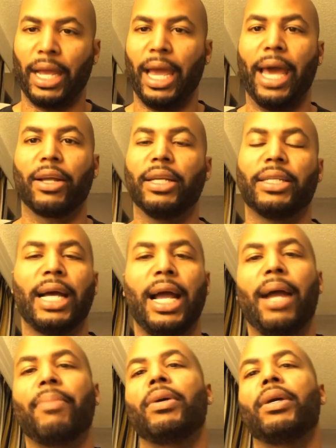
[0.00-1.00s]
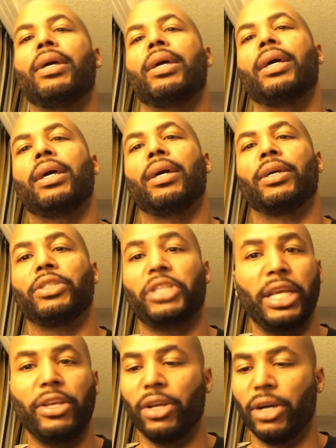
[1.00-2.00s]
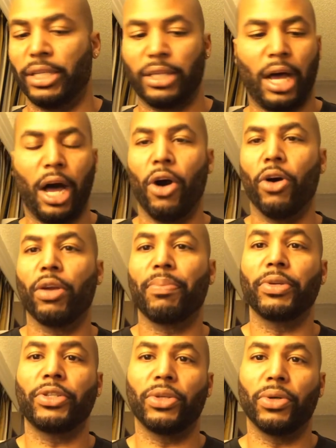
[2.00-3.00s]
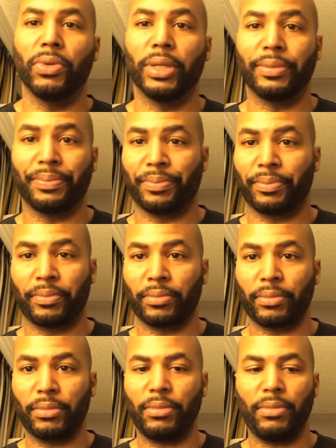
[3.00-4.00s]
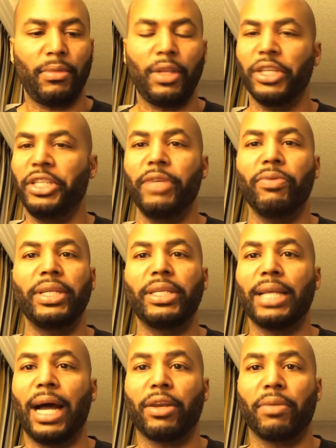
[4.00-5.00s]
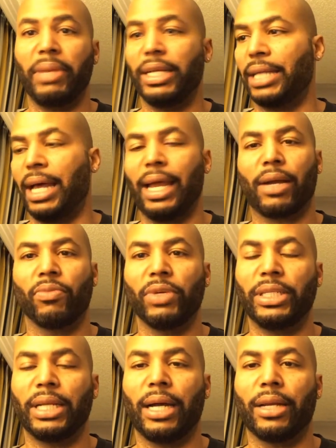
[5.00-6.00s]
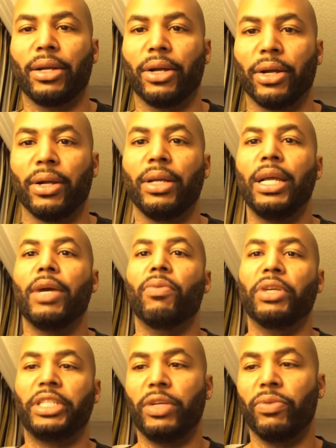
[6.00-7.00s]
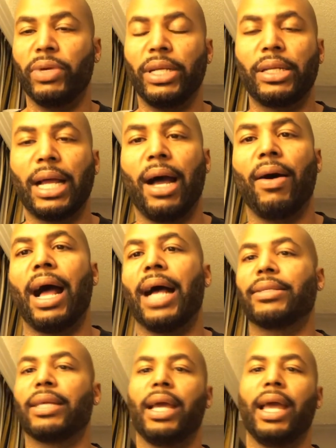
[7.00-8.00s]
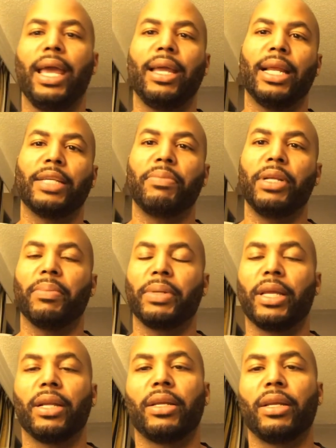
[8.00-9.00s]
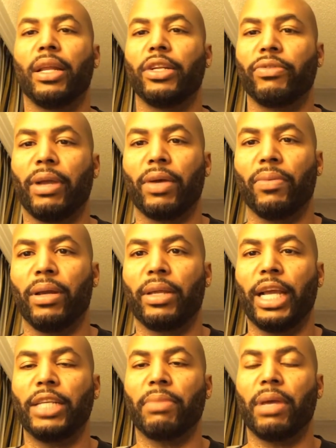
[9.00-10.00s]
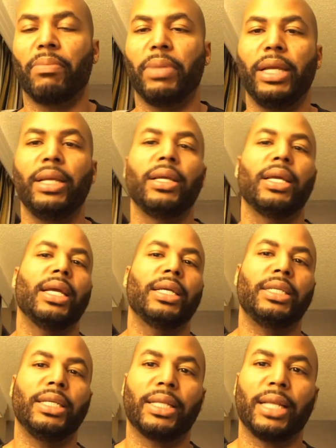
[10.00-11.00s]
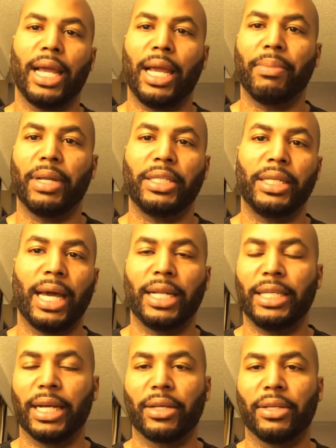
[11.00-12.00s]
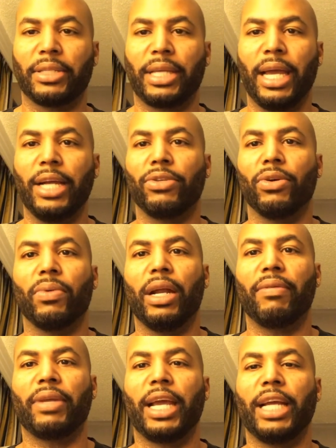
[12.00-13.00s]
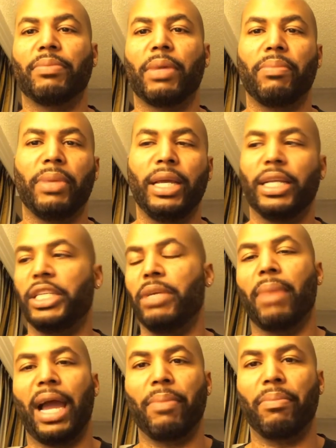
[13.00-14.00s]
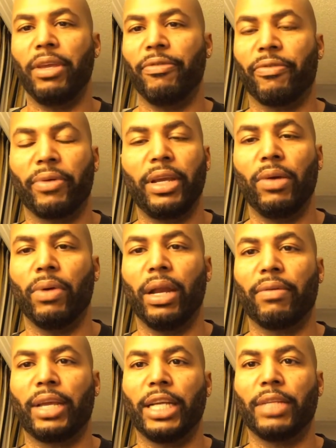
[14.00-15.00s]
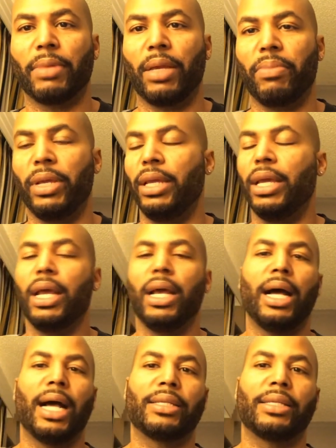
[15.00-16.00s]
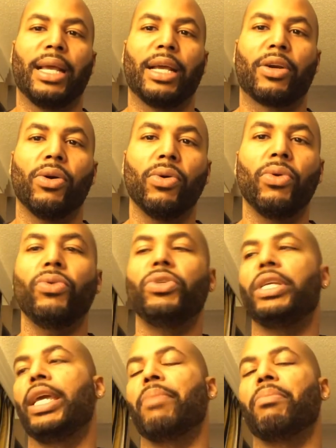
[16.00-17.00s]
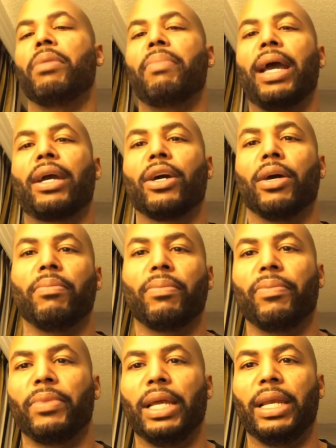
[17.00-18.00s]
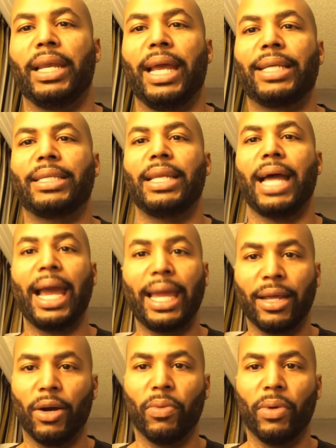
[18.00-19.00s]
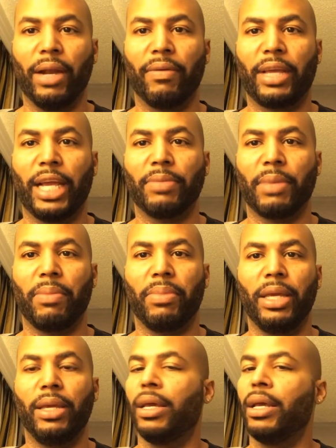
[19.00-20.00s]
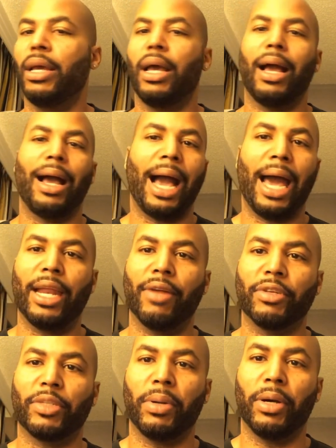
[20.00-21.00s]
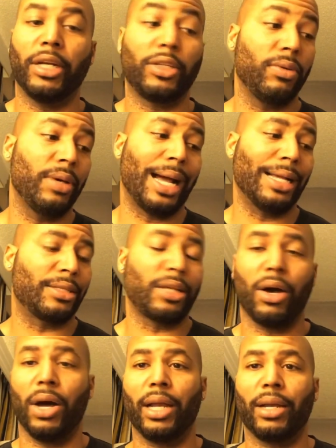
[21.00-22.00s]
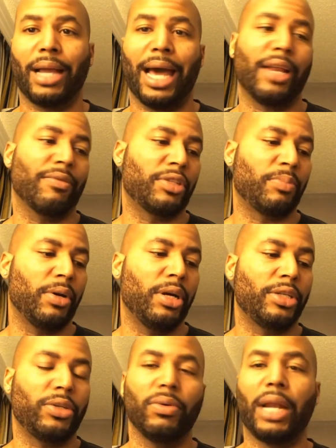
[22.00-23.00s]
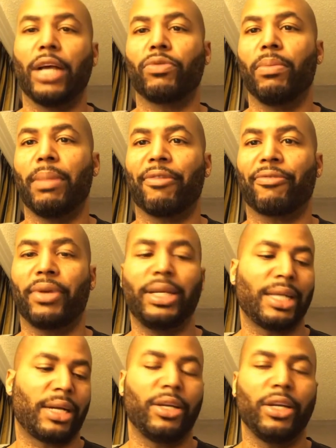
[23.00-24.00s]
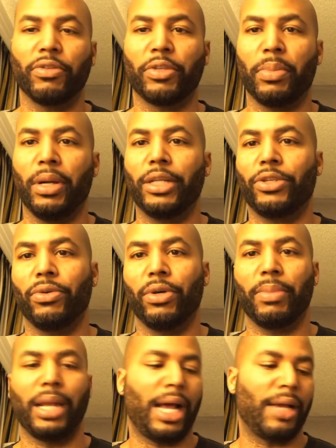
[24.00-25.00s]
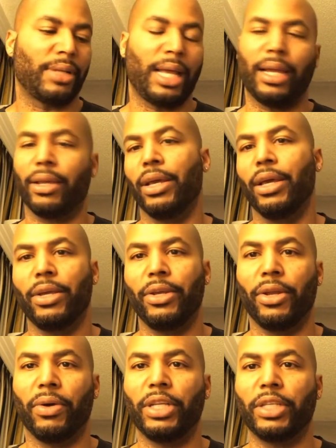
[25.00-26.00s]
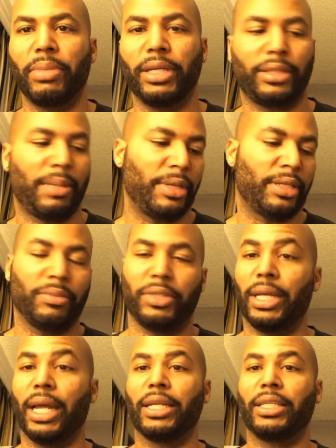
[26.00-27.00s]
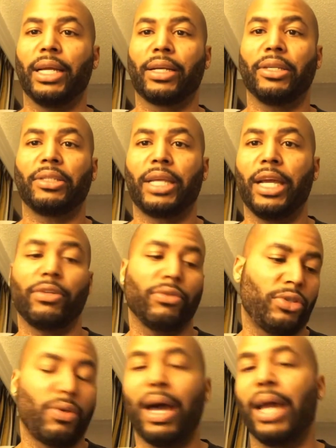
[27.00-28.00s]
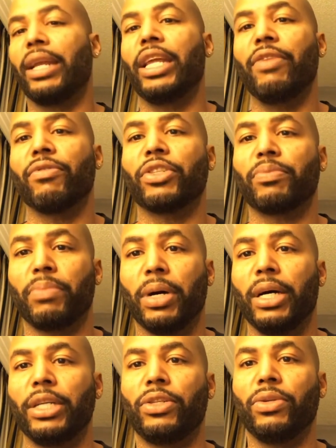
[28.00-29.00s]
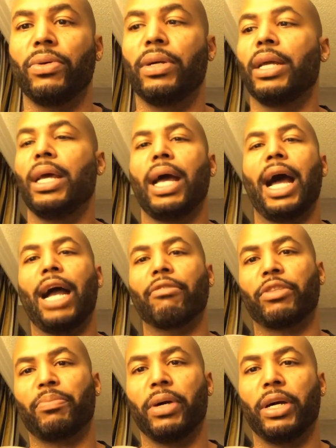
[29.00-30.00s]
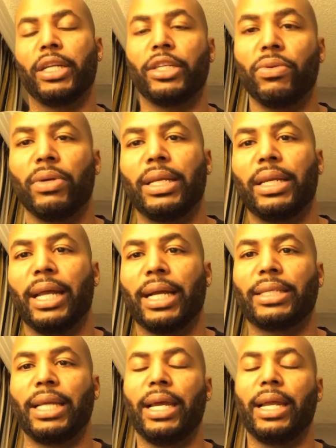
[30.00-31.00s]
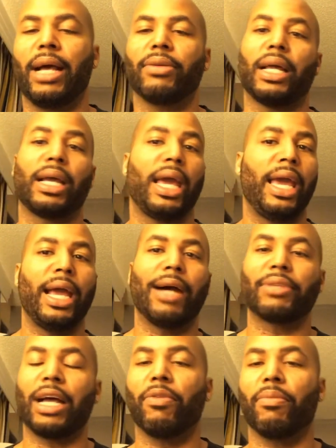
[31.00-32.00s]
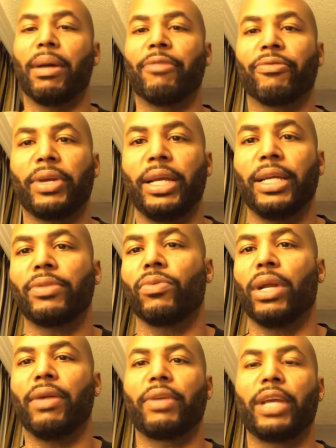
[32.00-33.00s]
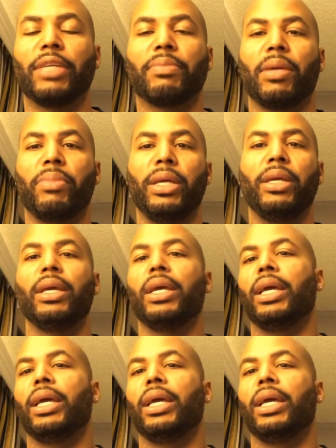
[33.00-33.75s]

Had a good time. She does all the pursuing she reaches out to me. It's not like I'm reaching out to her. When she reached out, I said, hey, let's meet up and get another drink or whatever the case may be. She claimed that she got to check her schedule, whatever the case may be, and she might be free or whatever the case may be. I said, cool. She hit me back up the next night or whatever the case may be. I didn't respond to it. I saw it. I didn't respond to it. I was with my friends. I could have responded to it, but I was like, you know, this bitch talking about some she got a check schedule. So I didn't even respond to it. I responded to it the next day and I was like, hey, I was out with my friends, whatever the case may be.